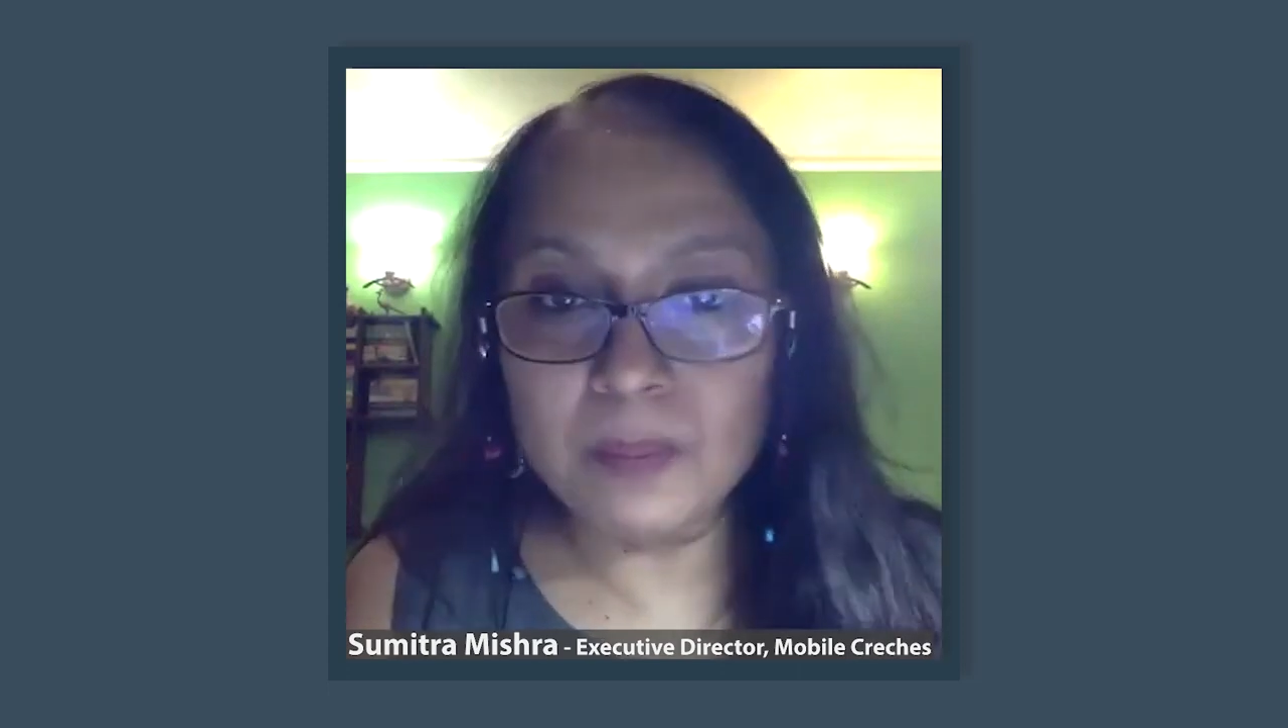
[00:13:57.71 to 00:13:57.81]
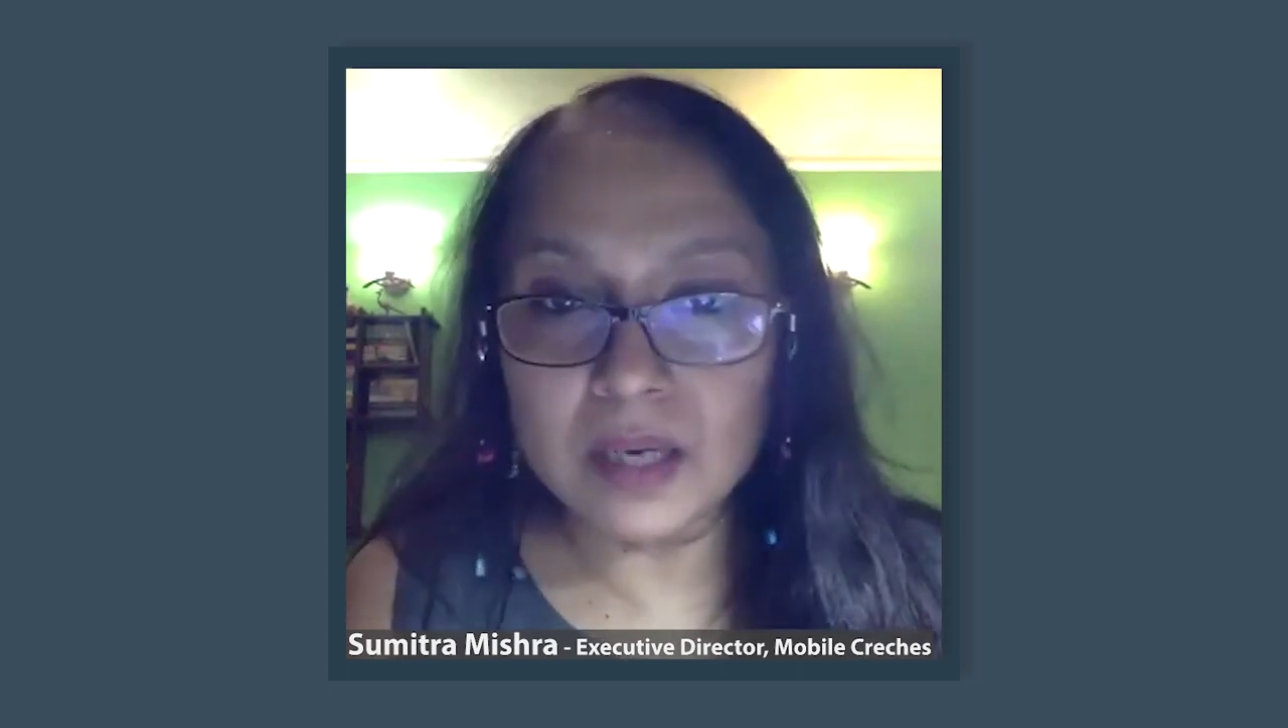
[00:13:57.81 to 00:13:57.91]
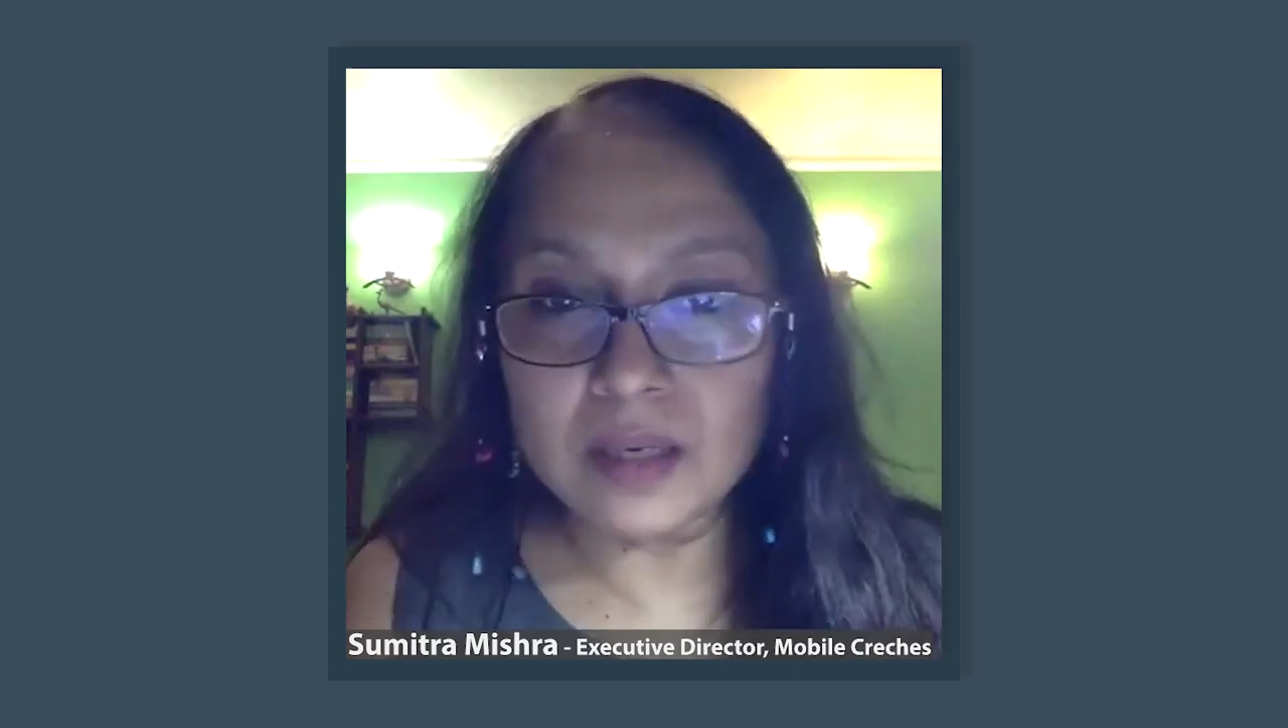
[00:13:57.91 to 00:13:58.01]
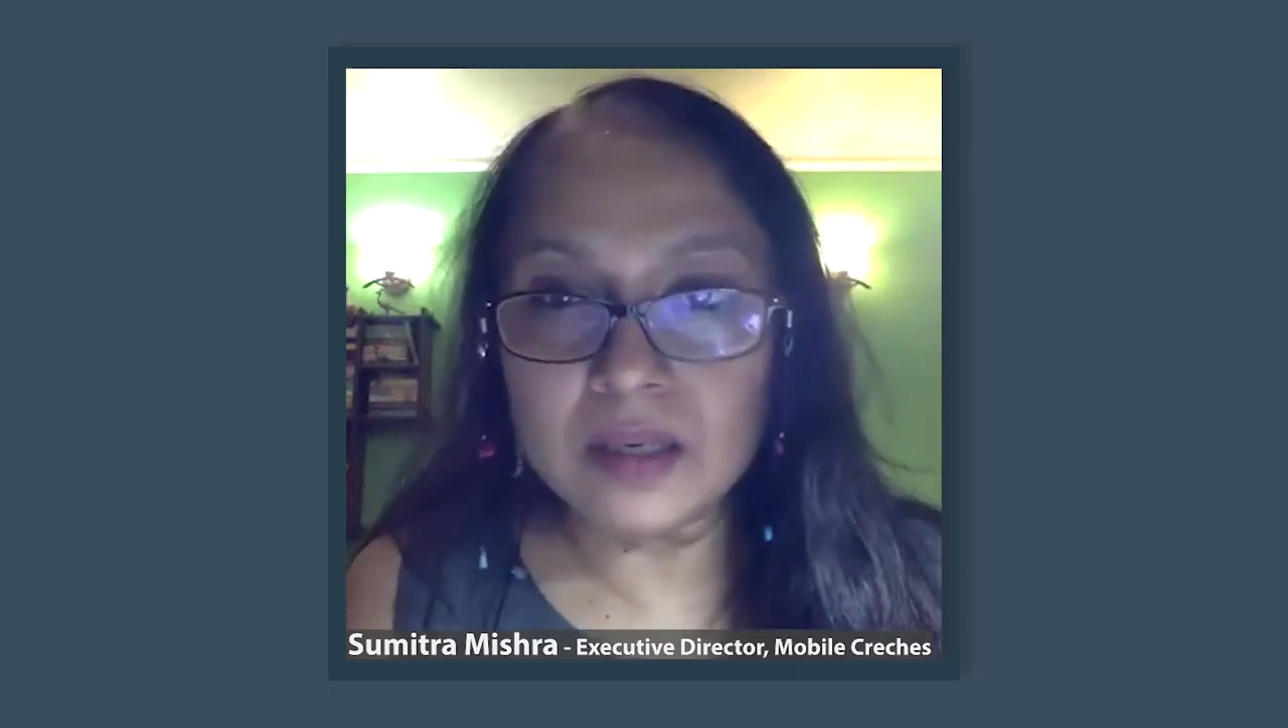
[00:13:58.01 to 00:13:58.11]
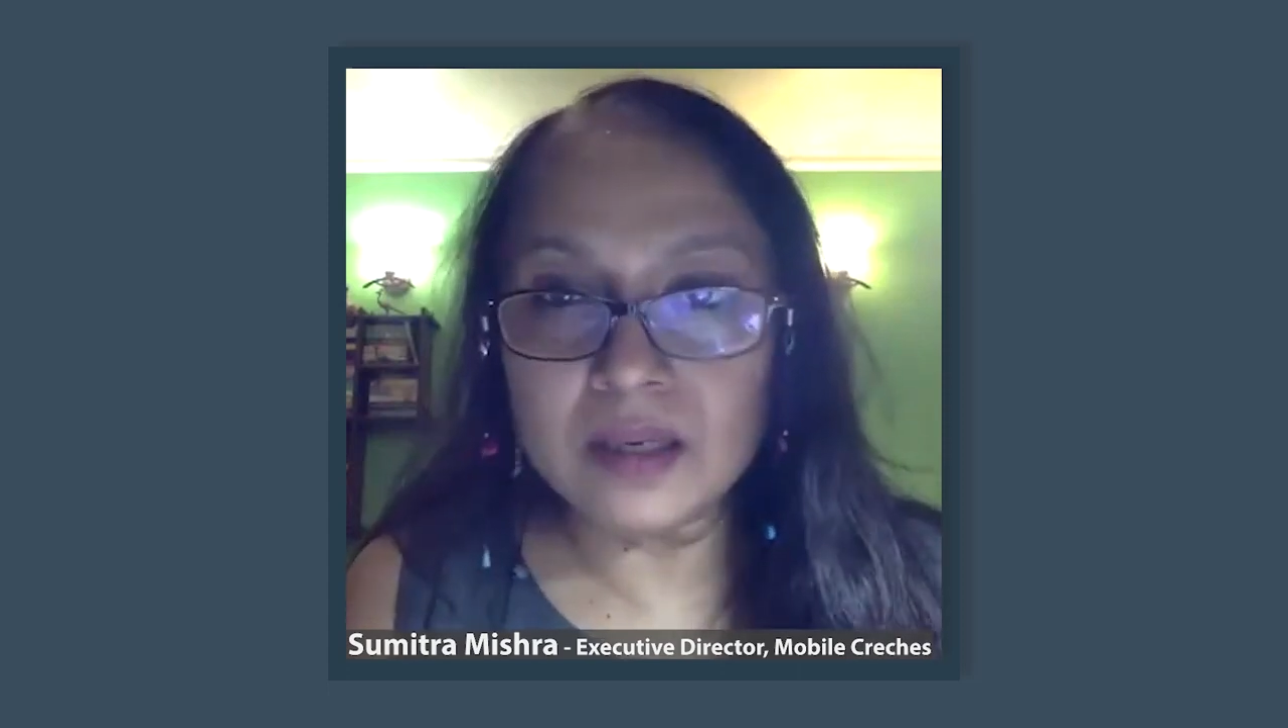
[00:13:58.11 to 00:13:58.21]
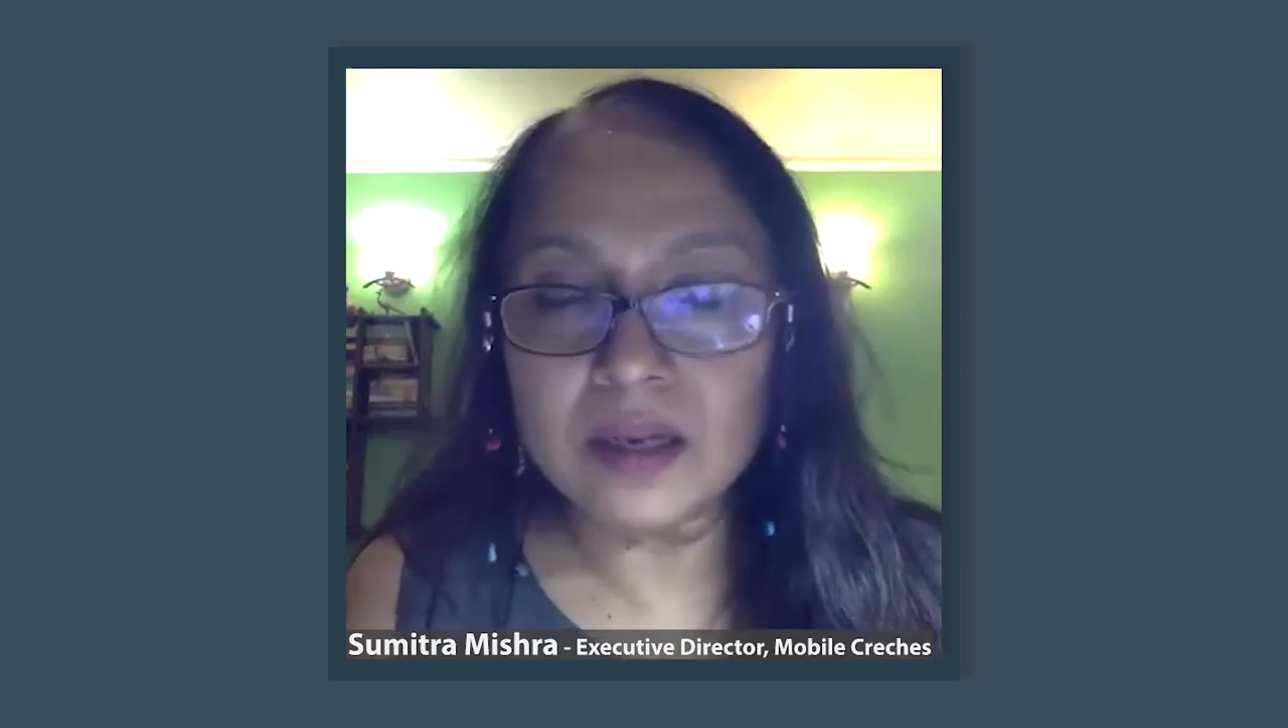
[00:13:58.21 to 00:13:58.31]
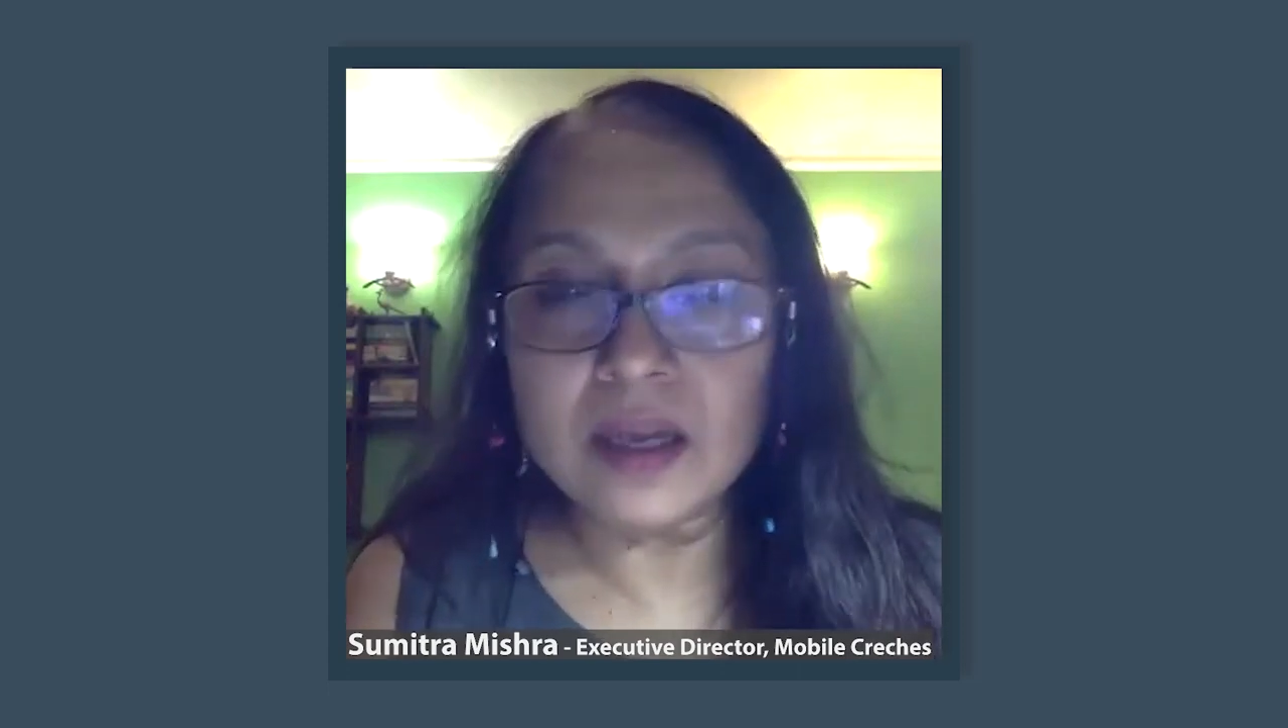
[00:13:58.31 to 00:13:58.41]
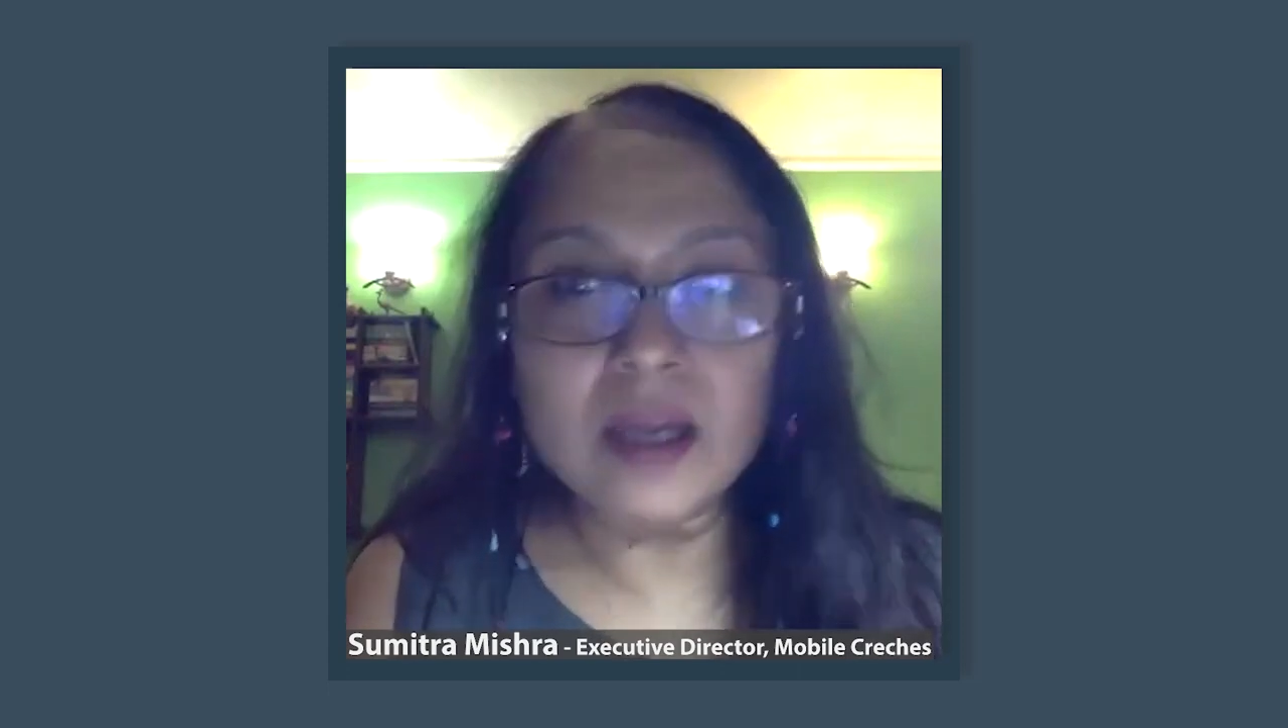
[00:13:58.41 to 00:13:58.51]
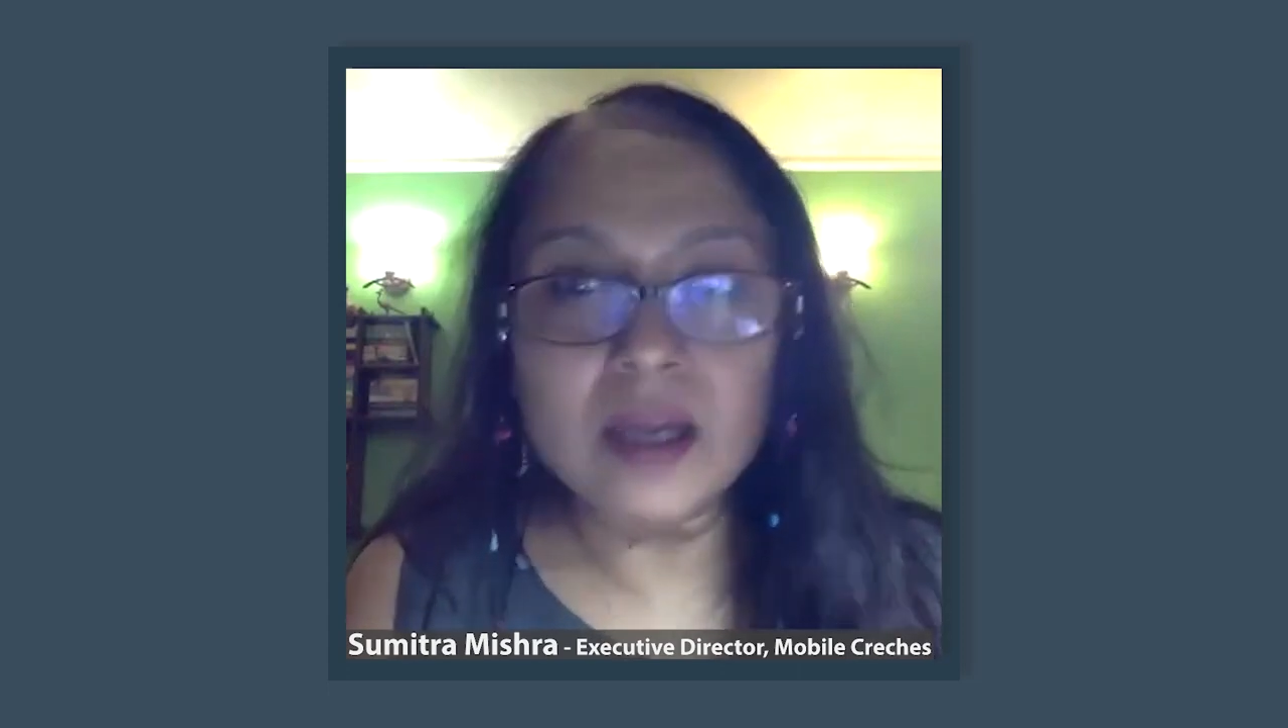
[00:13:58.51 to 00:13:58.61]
partner.